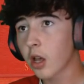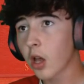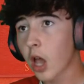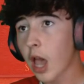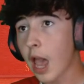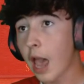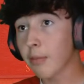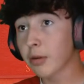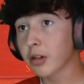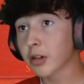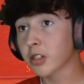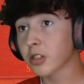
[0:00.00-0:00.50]

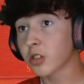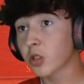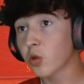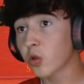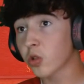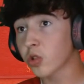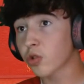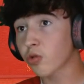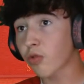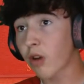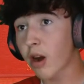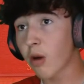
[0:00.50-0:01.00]
Embleton
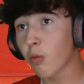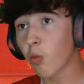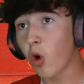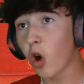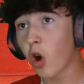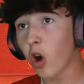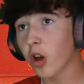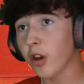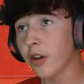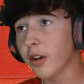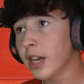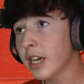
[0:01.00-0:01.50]
goes round
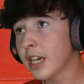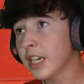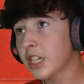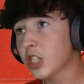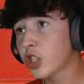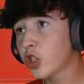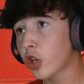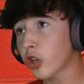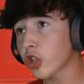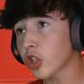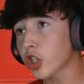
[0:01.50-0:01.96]
one. He's took